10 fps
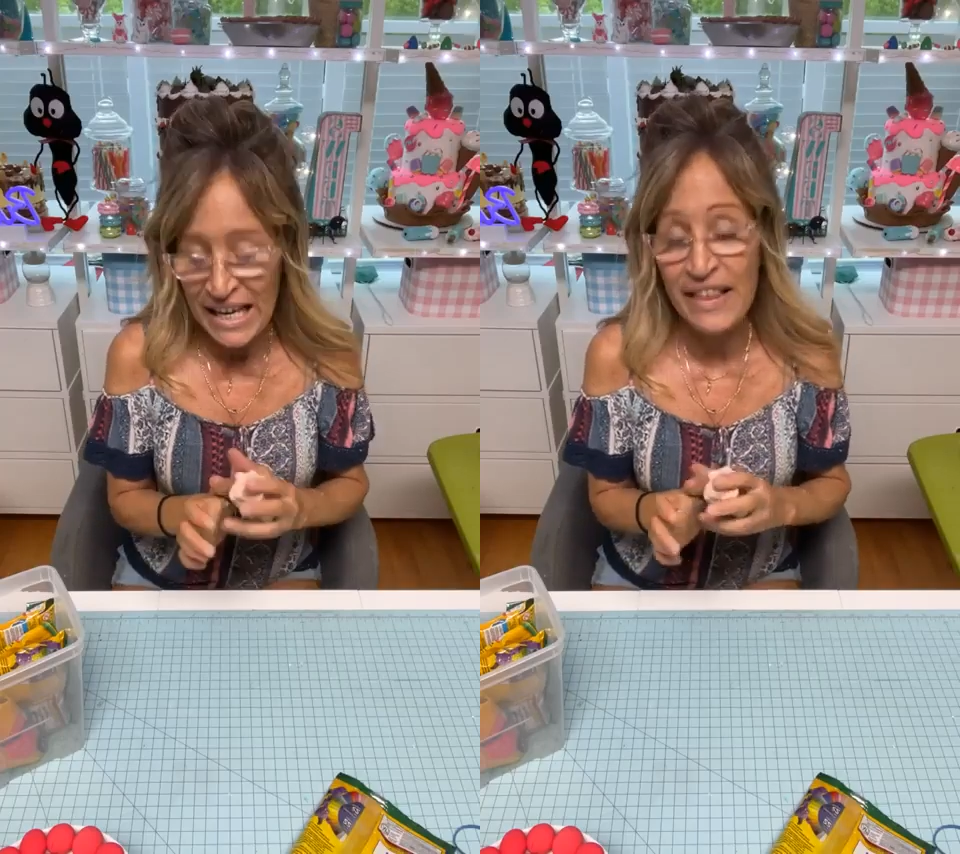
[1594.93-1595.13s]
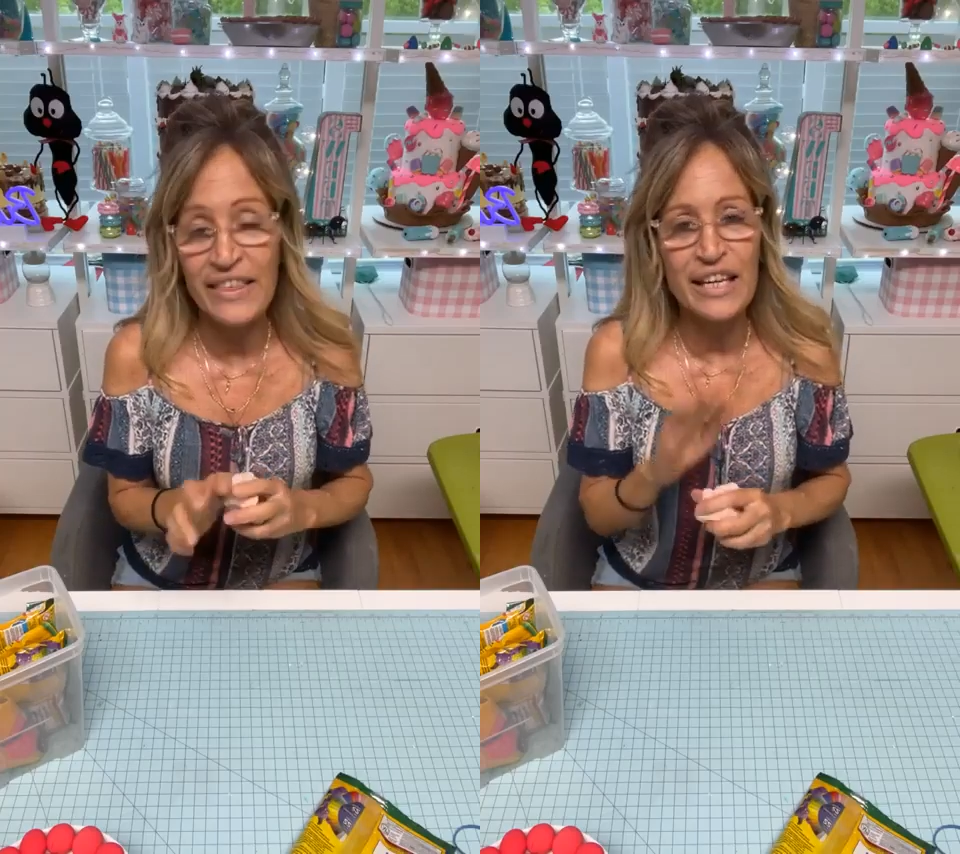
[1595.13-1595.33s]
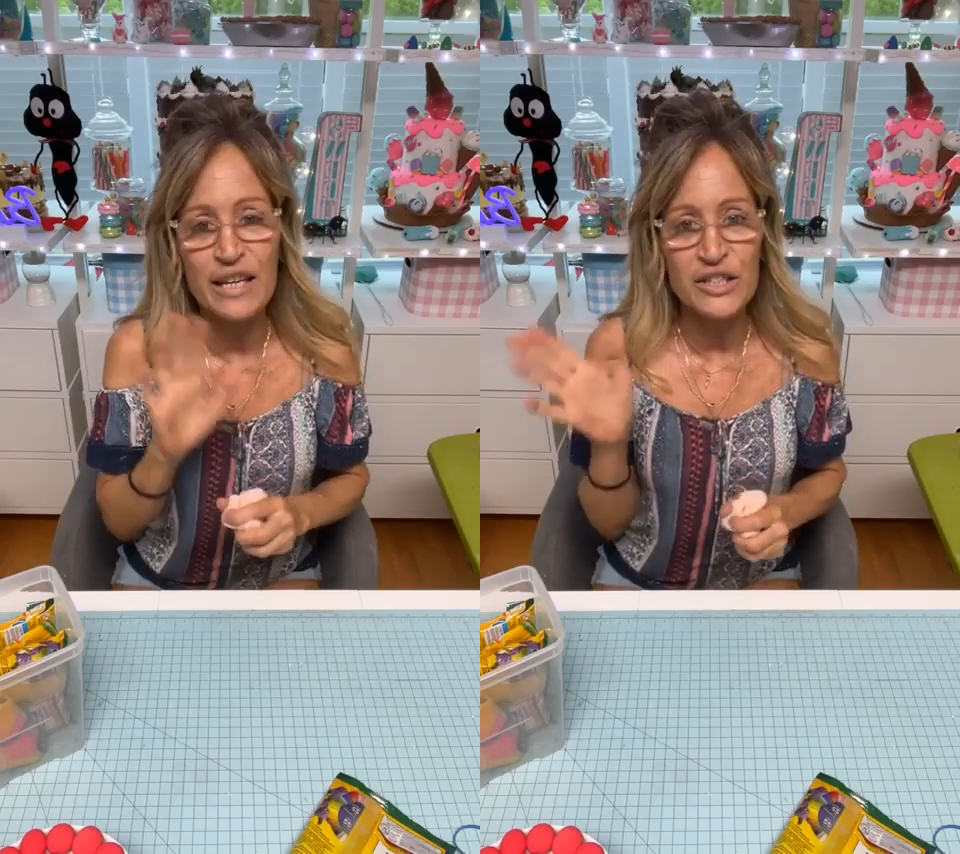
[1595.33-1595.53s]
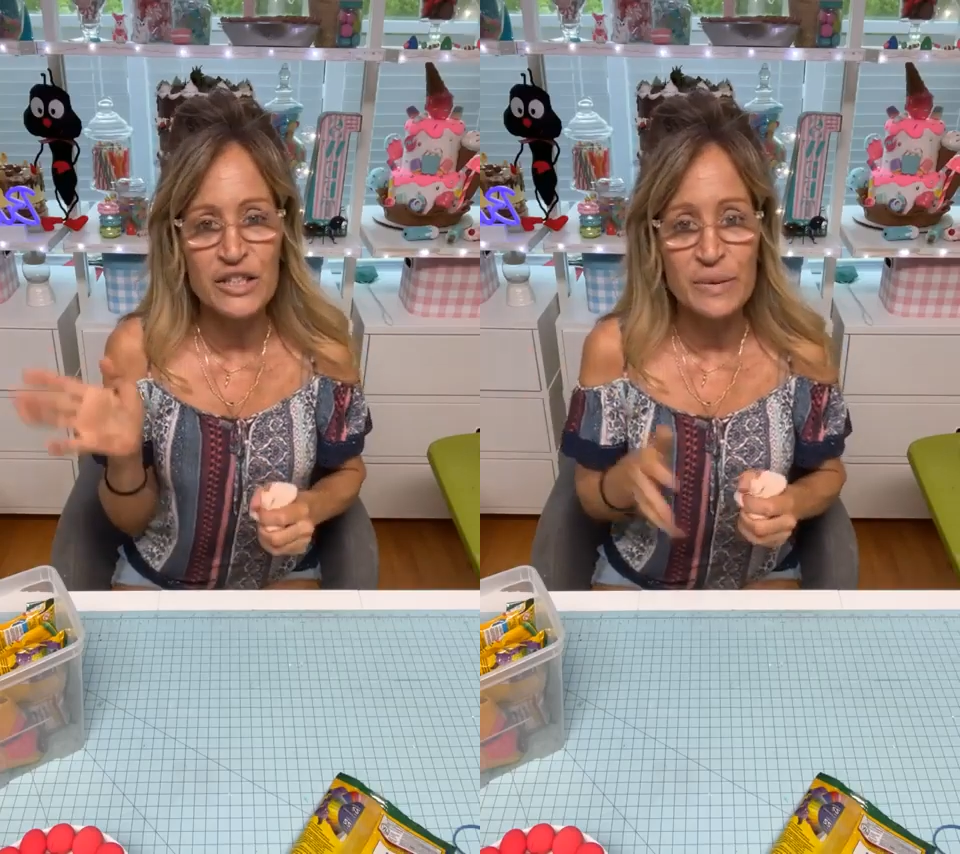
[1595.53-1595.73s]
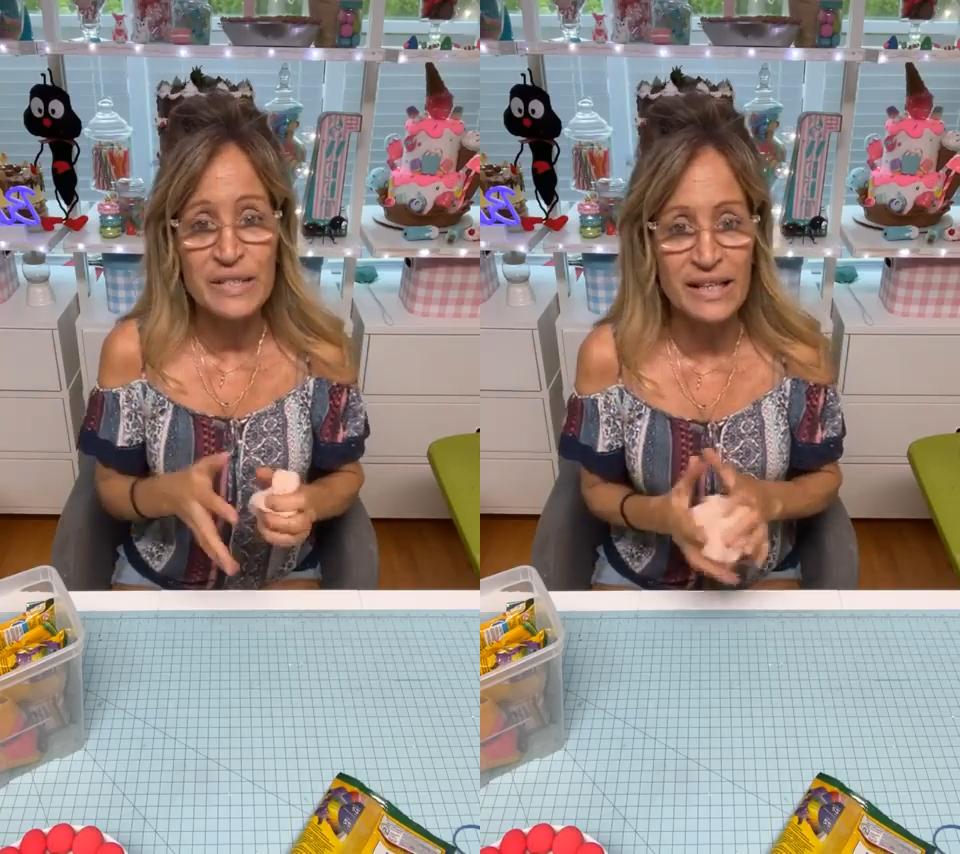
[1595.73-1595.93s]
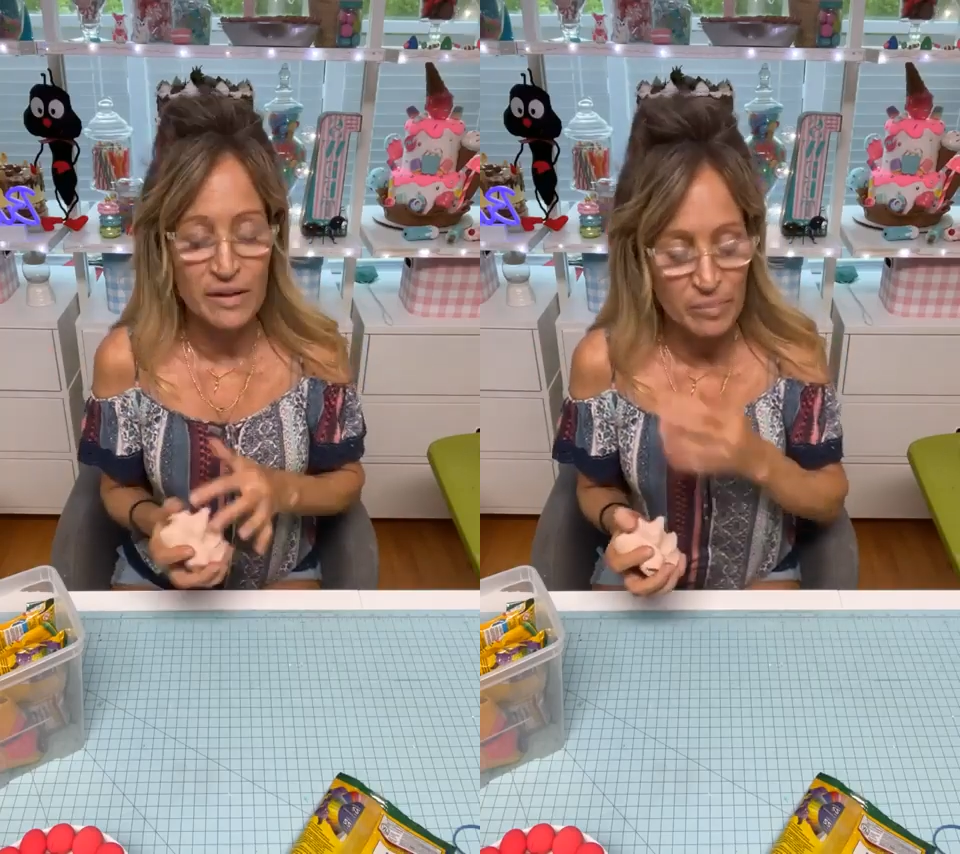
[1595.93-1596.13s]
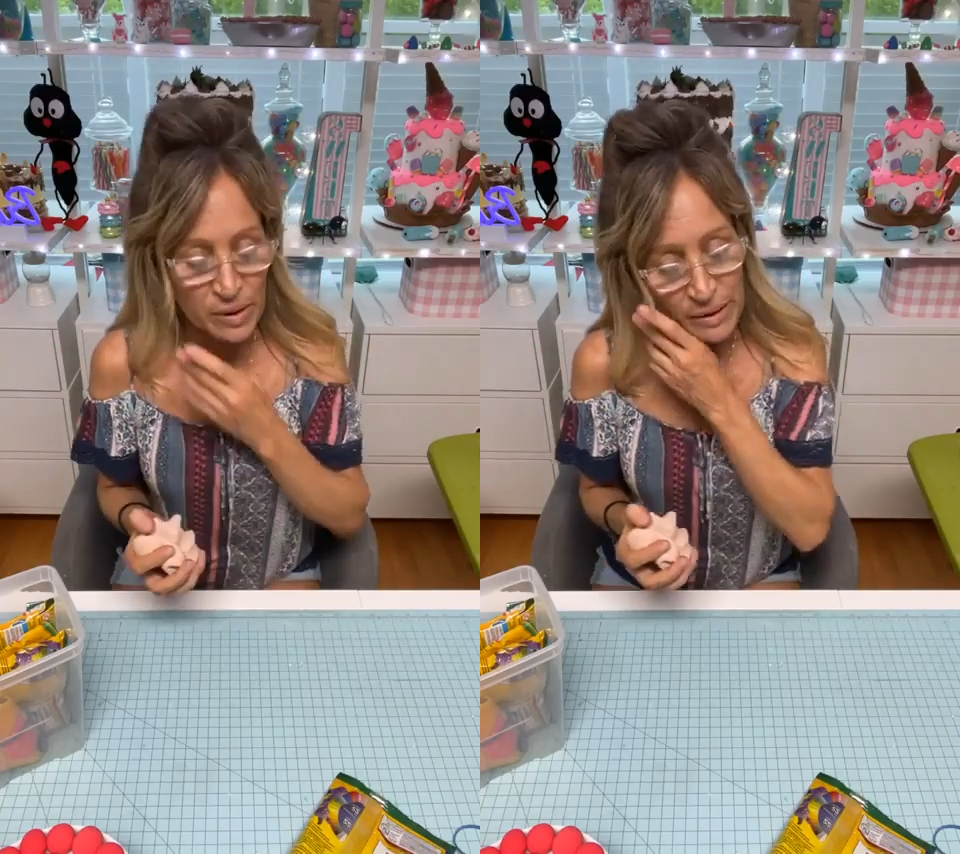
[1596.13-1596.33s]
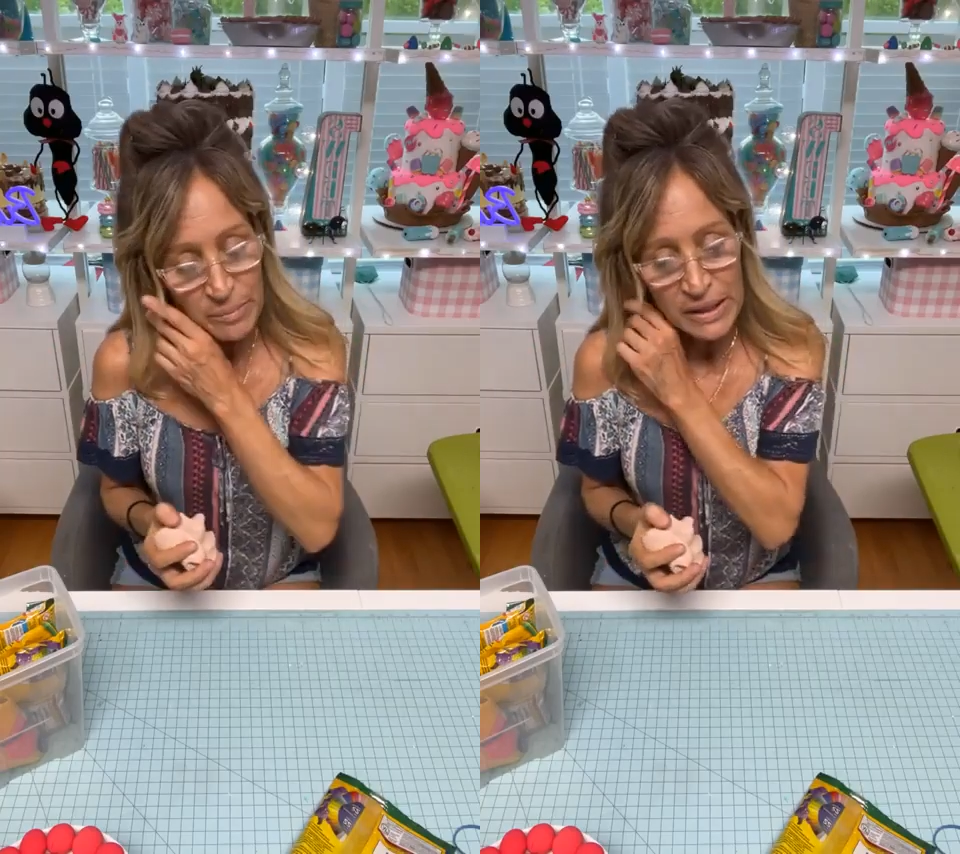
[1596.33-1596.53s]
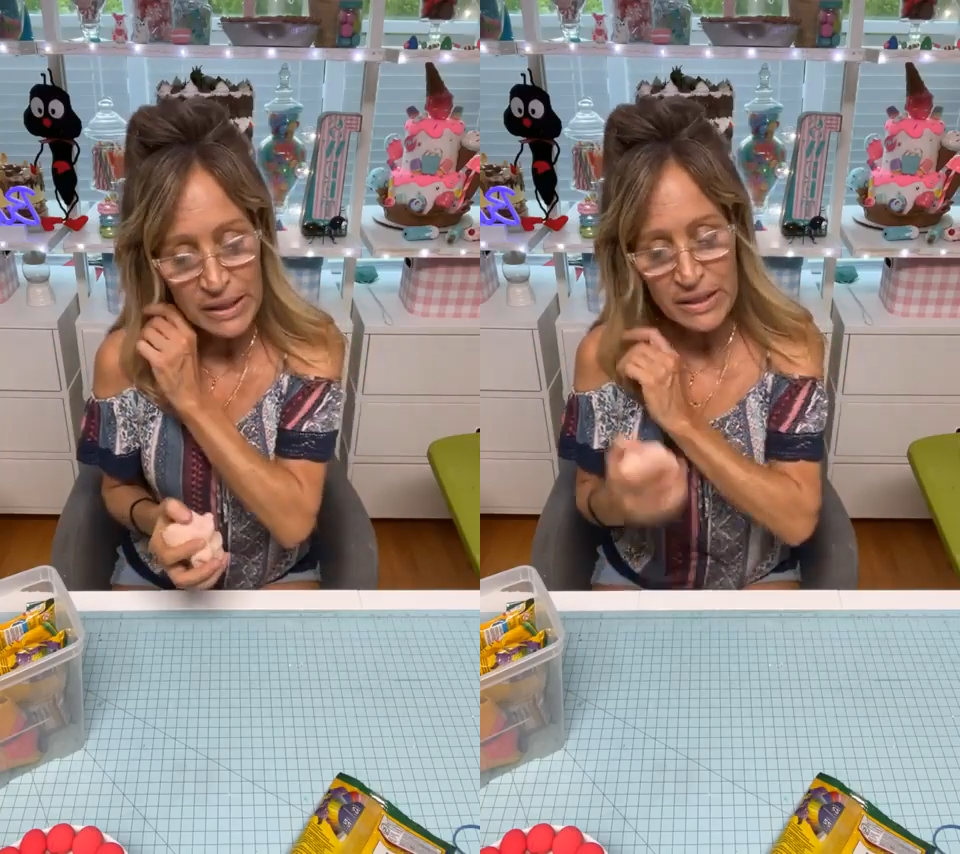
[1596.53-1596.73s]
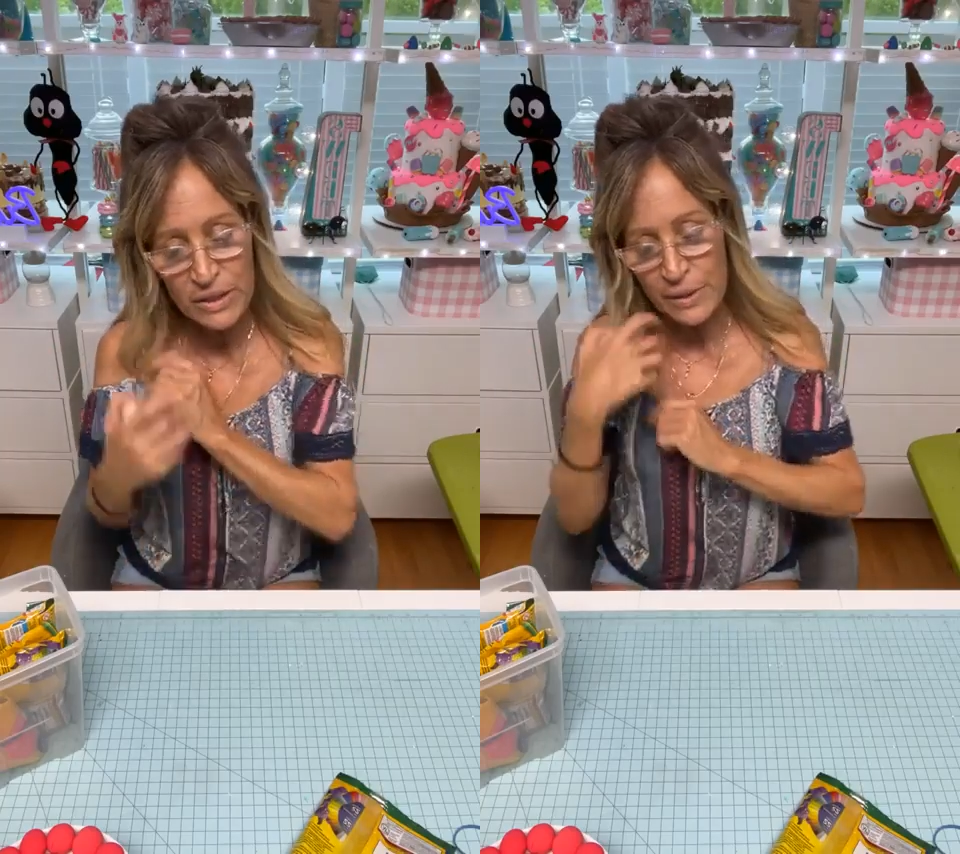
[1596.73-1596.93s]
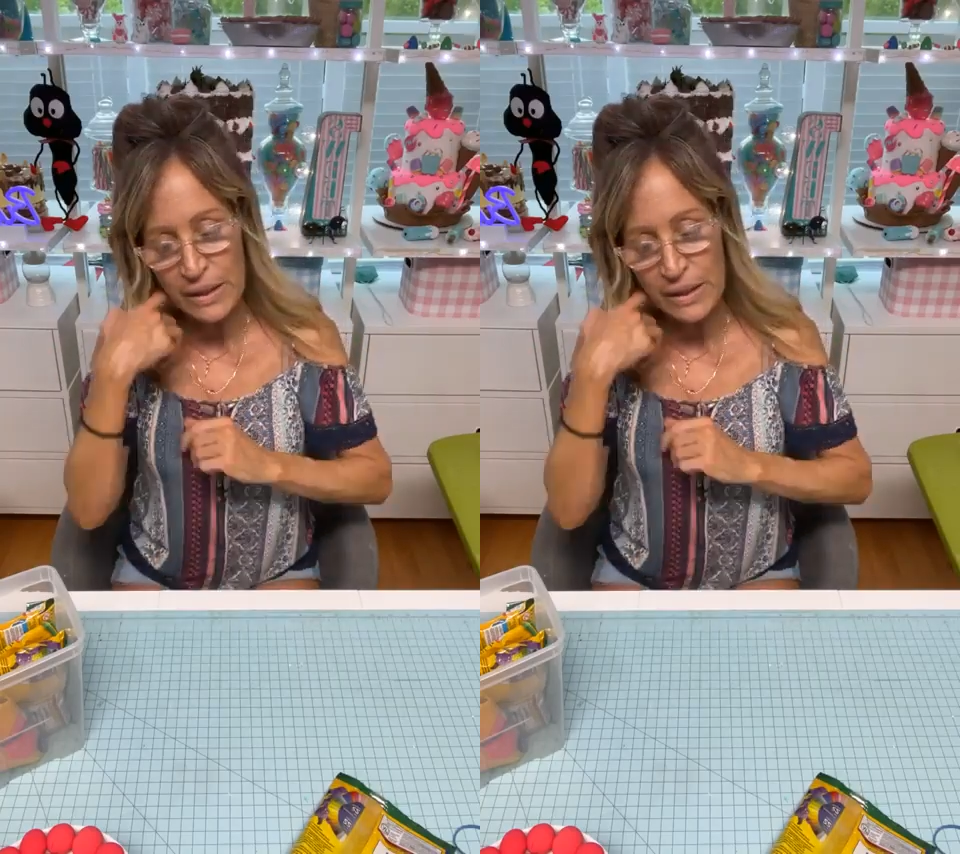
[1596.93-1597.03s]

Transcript: Yeah, I think he just was sick of putting money into